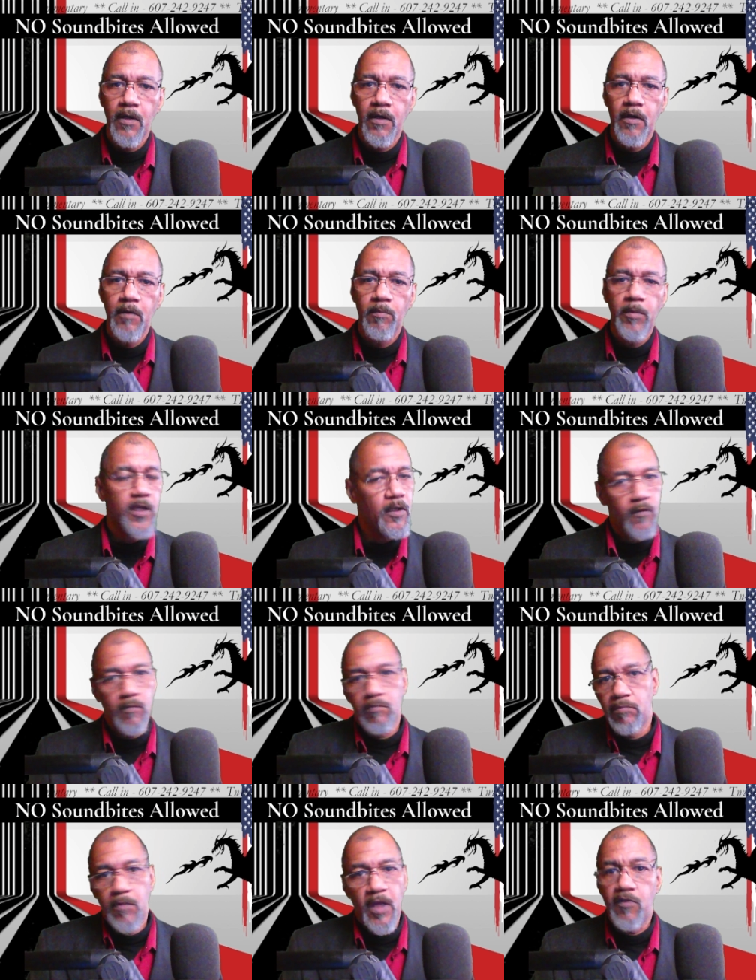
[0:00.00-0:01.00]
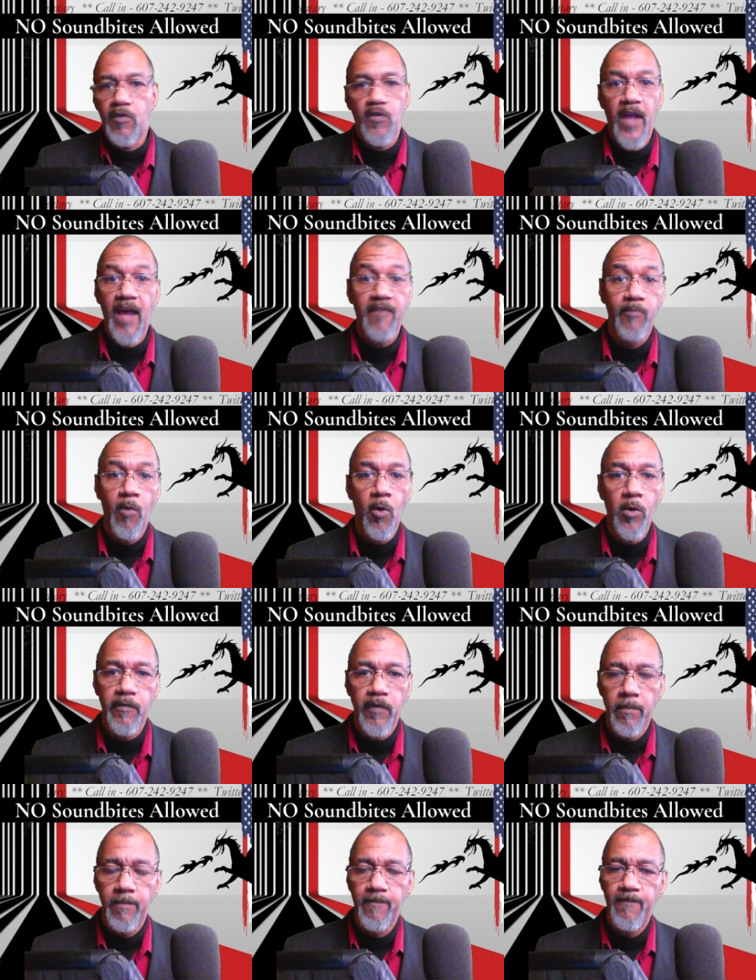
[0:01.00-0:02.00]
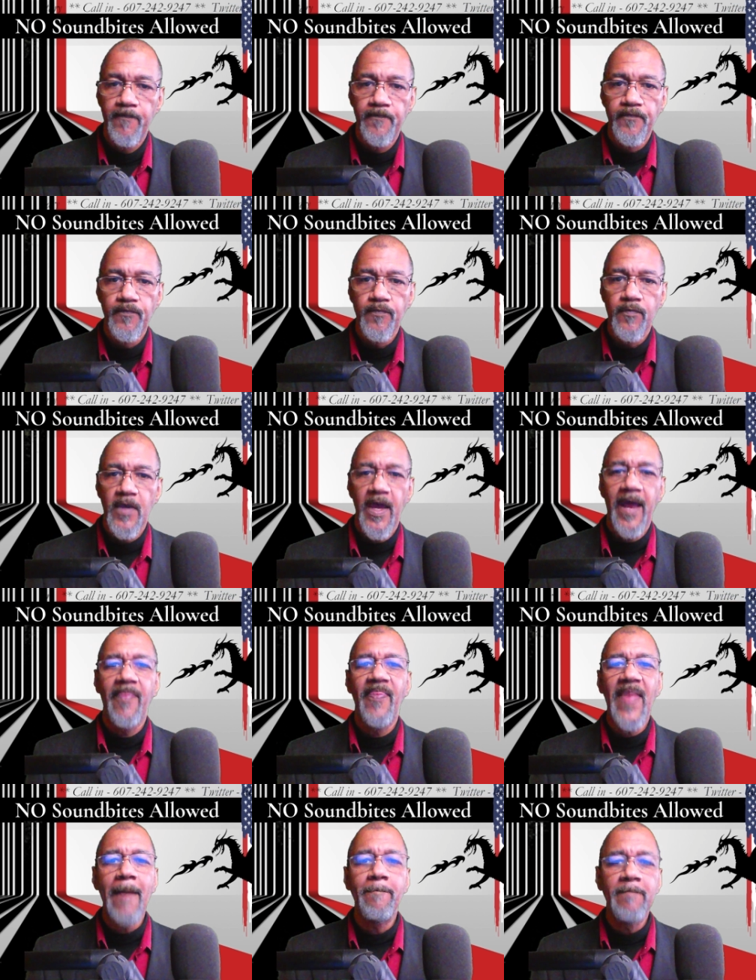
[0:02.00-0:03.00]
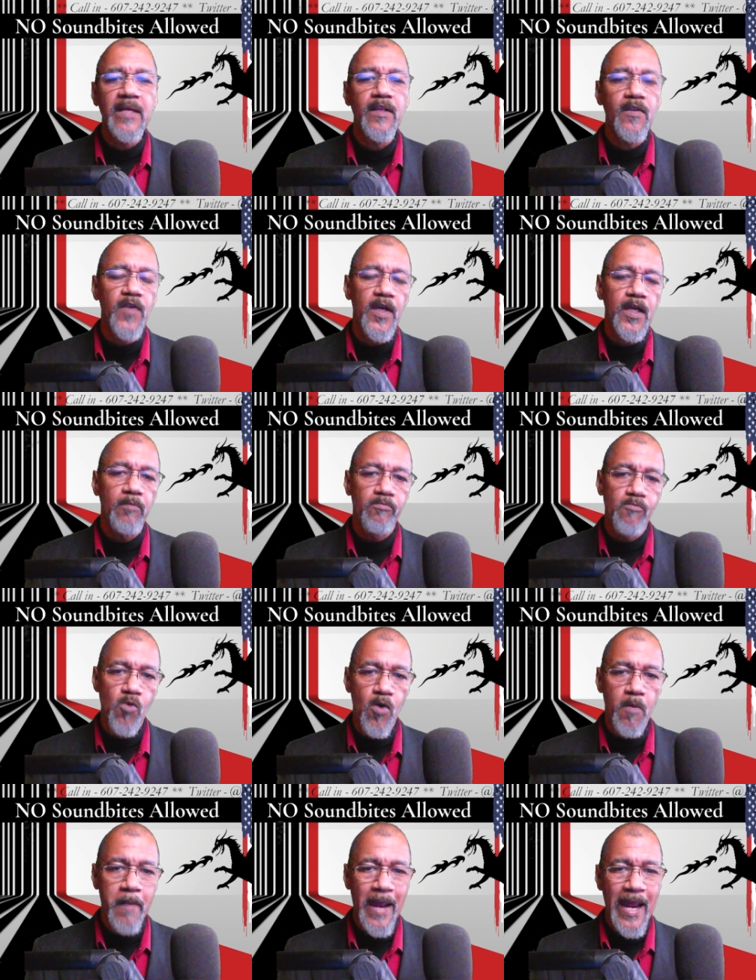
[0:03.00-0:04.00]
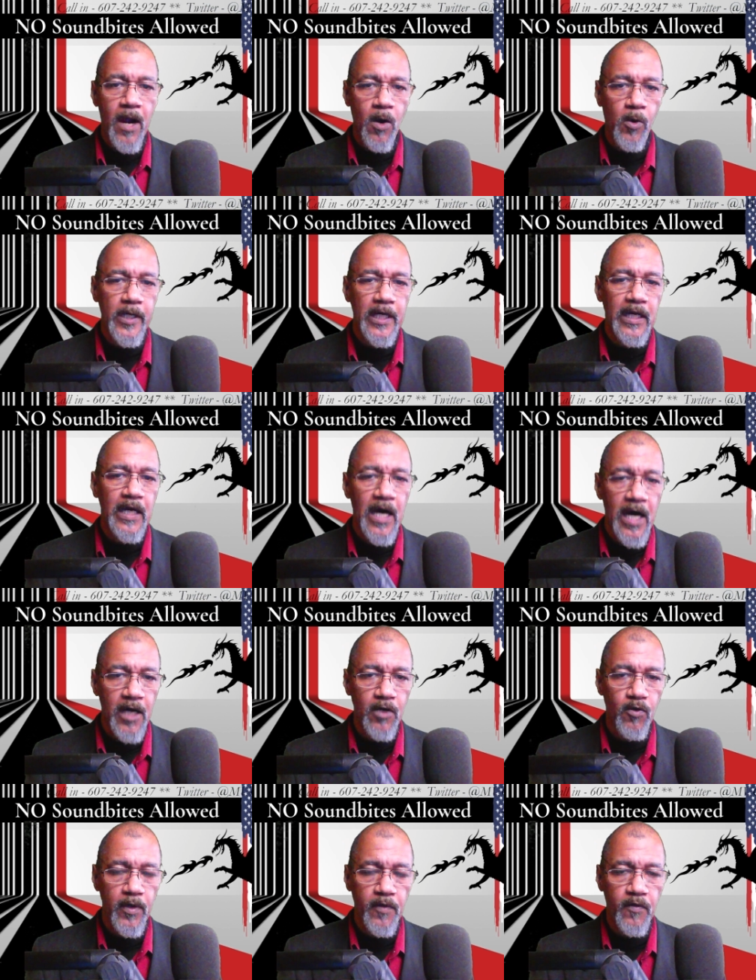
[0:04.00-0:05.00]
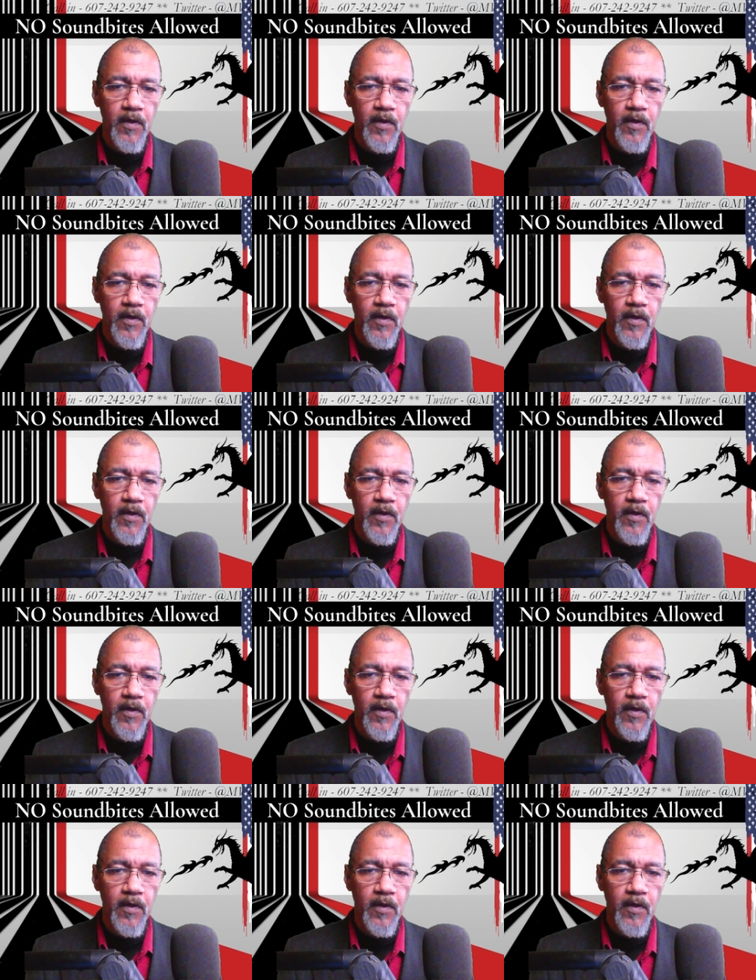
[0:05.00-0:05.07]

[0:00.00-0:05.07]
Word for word: because they just have more of them. And that means they get more power in Congress